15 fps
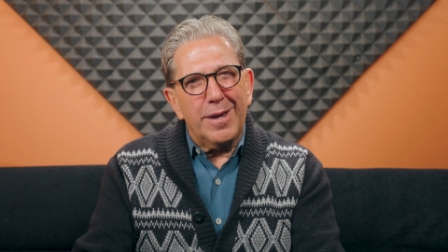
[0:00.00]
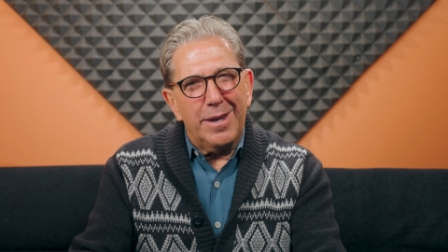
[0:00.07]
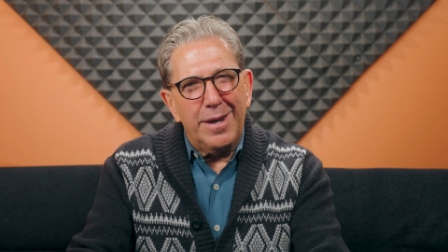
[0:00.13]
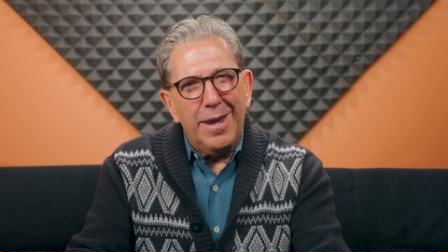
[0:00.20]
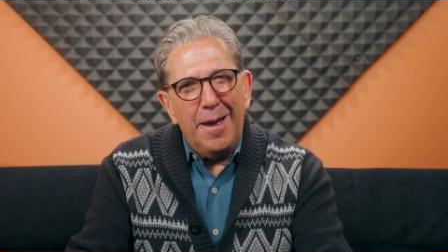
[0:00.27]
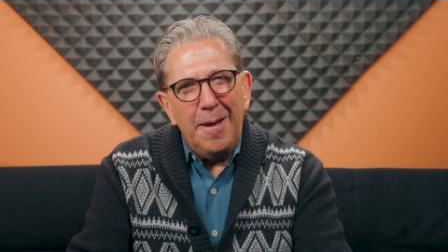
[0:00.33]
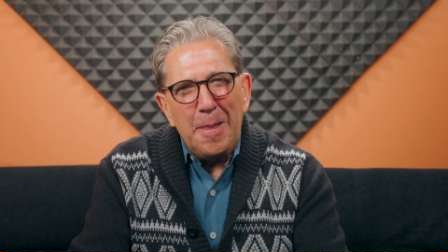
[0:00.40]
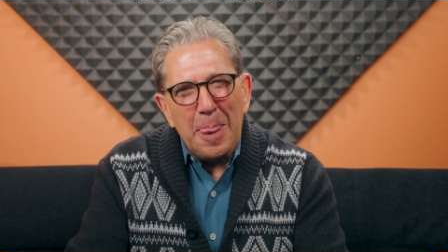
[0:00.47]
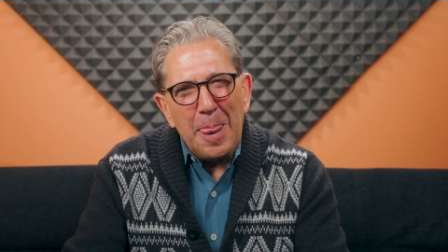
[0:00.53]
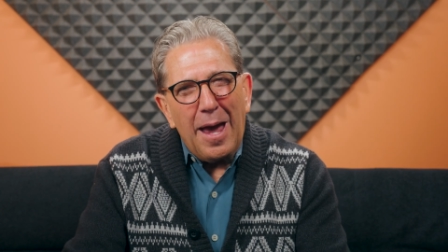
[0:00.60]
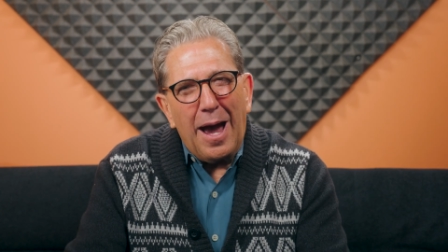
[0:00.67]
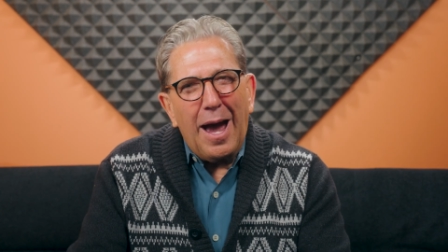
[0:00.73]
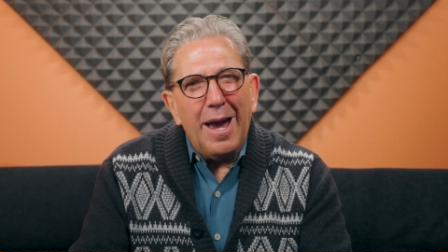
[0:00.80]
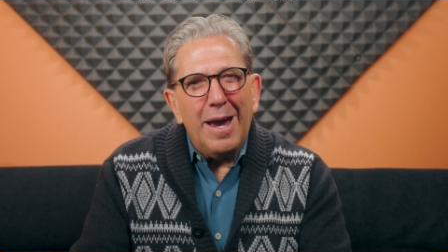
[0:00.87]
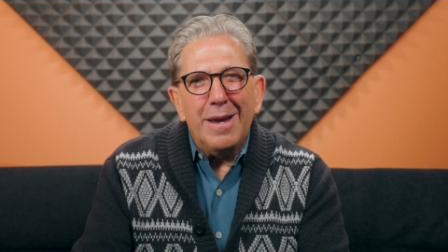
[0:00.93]
And
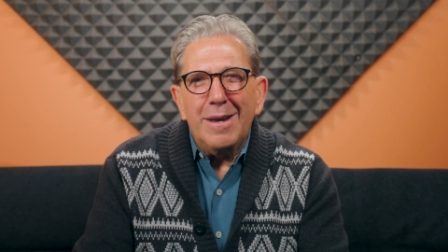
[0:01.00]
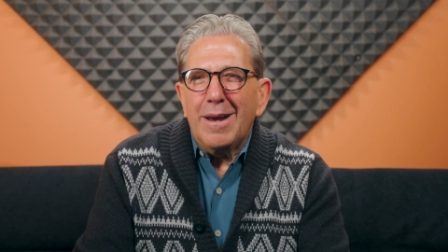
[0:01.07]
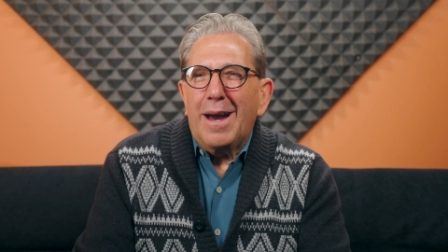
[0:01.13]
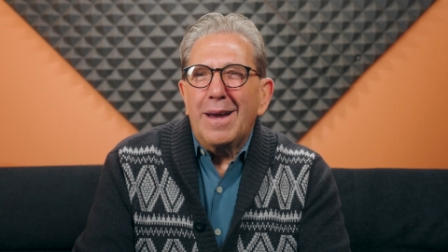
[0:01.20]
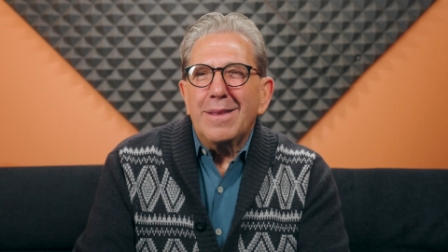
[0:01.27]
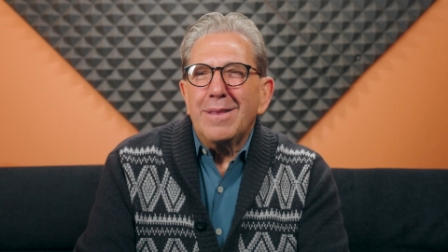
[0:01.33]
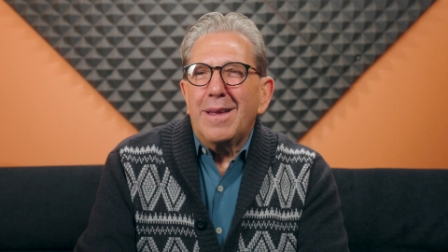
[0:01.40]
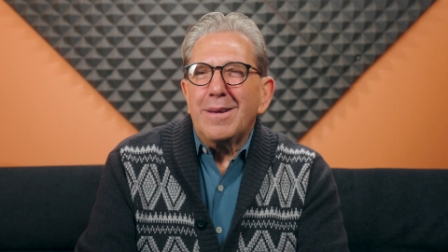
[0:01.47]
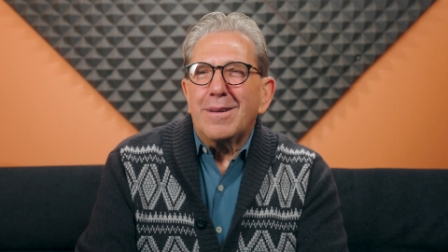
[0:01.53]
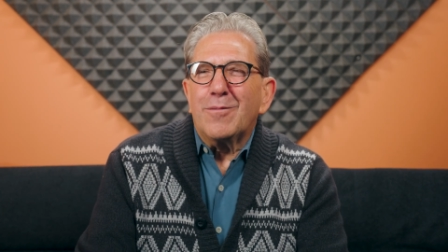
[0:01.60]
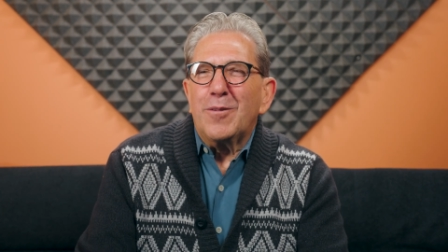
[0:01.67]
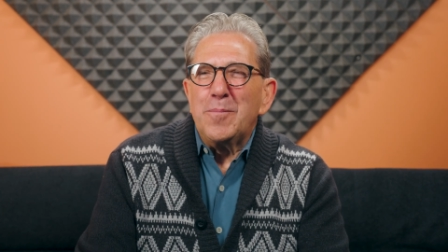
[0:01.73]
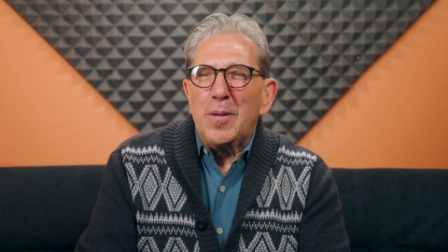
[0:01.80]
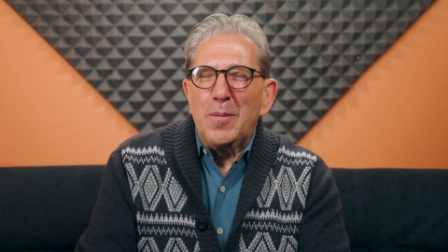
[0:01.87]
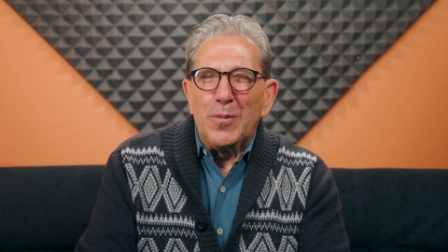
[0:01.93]
I, I like
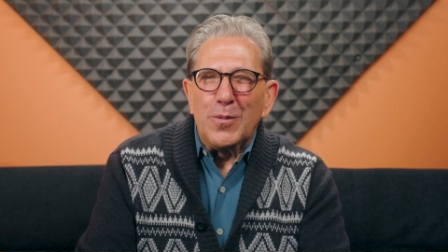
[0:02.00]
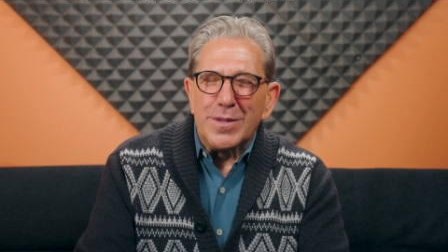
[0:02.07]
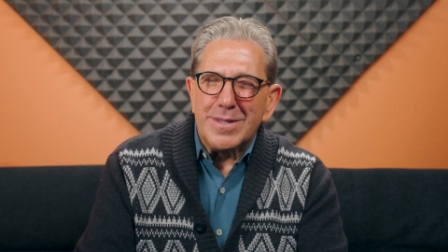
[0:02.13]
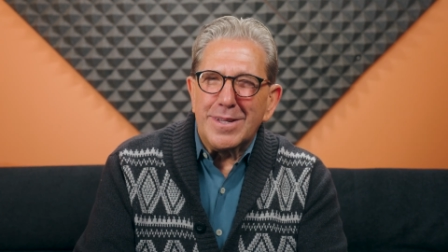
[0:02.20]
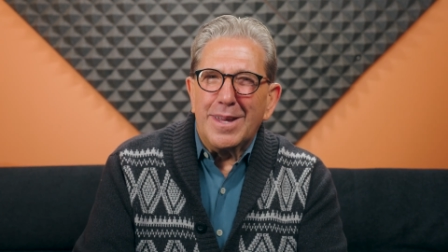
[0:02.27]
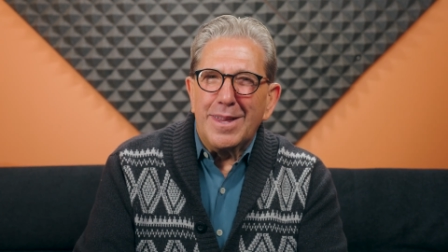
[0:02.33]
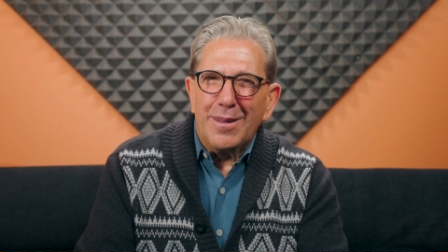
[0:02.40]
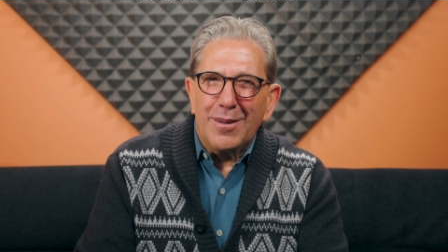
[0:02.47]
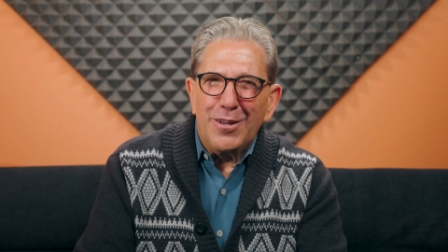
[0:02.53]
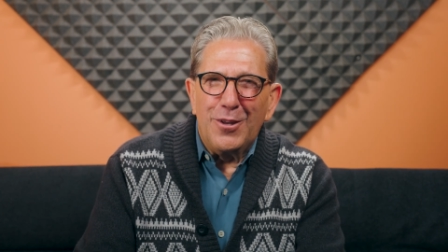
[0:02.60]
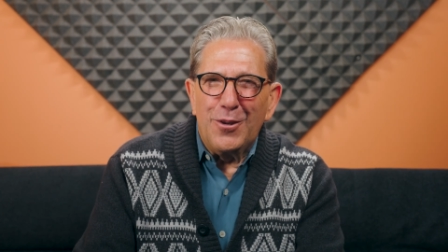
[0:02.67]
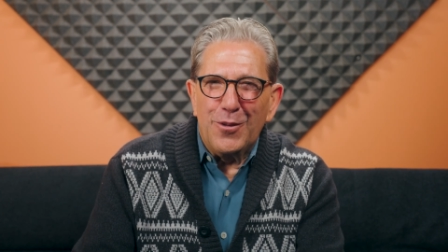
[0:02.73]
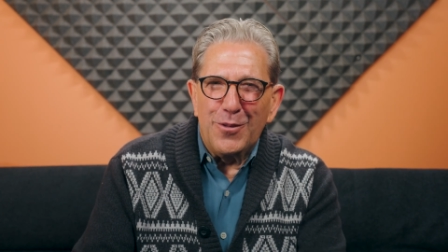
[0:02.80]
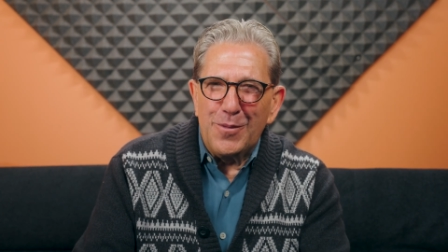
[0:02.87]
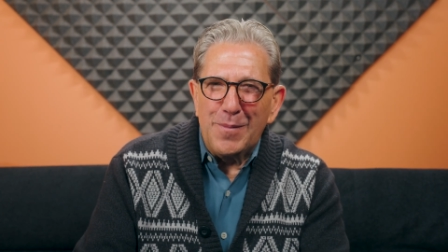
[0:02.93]
when people would say that, you
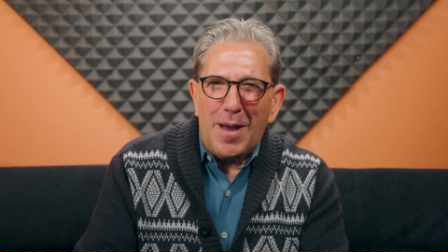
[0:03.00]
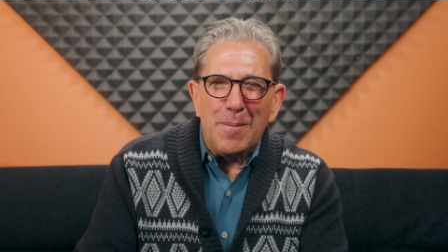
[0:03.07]
know,